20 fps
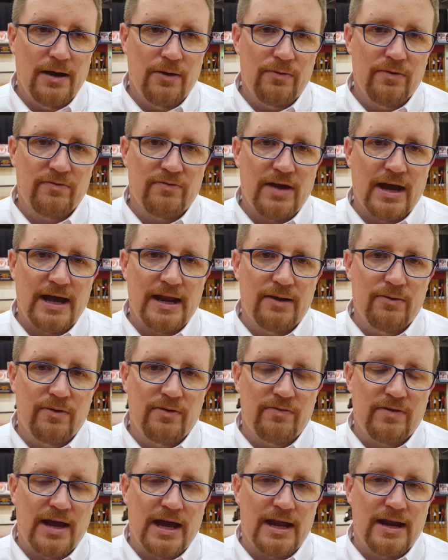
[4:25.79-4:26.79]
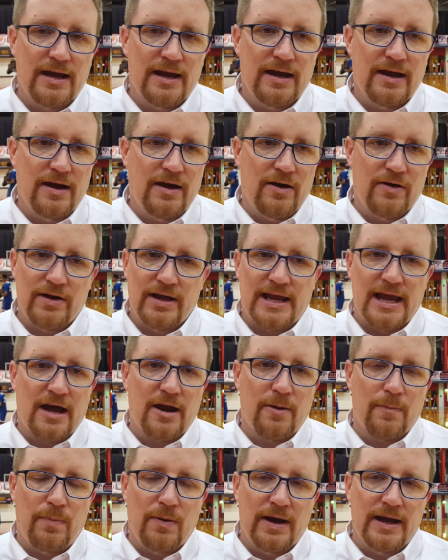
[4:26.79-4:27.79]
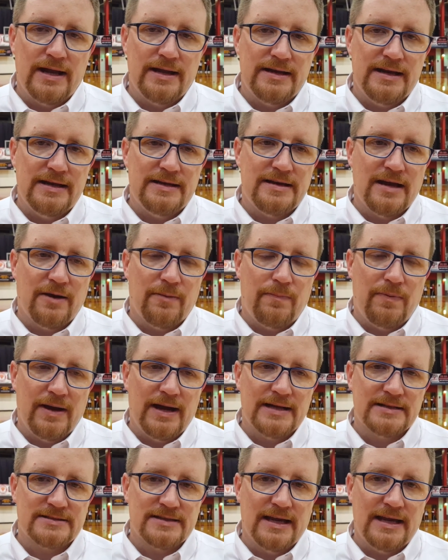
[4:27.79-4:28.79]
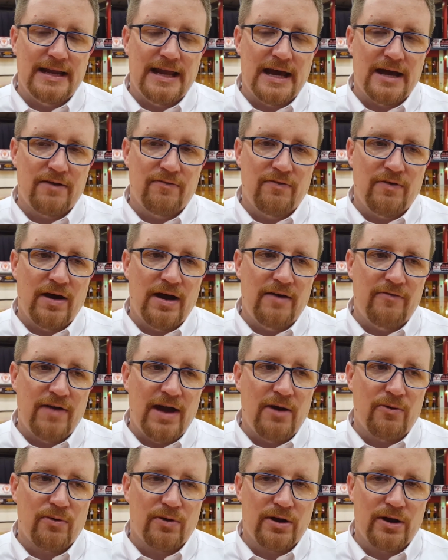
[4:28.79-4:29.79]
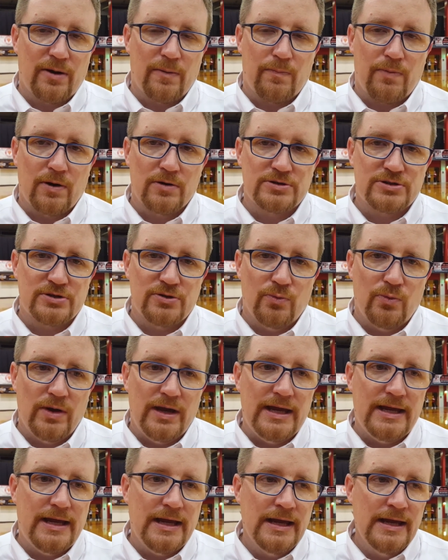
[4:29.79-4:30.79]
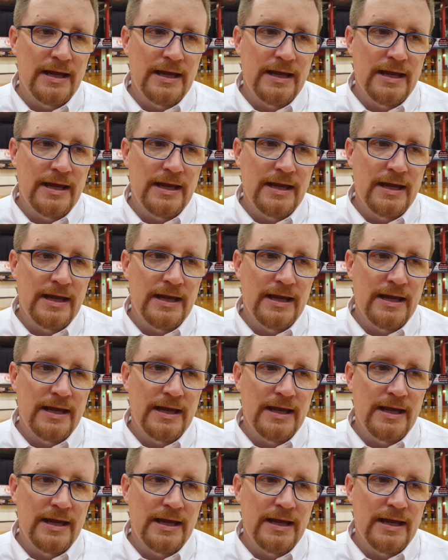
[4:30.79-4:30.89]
We've already got our detailed plans laid out of how we're going to approach the week.